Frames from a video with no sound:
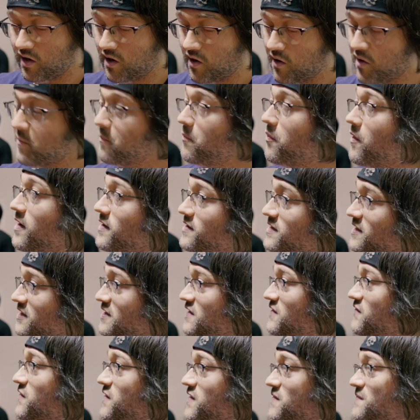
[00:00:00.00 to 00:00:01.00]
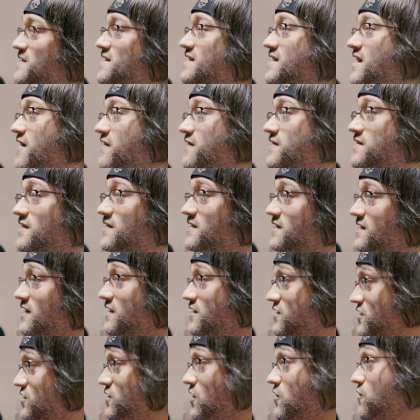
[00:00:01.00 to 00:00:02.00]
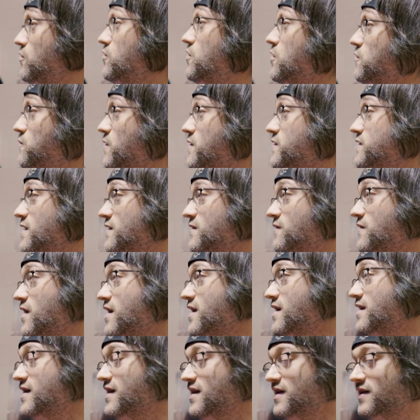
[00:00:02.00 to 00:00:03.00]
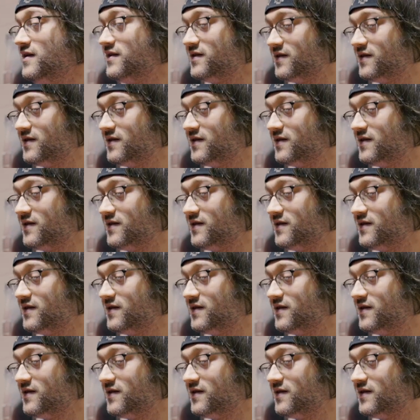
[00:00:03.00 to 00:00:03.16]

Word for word: art projects for themselves because they're so good with it, right?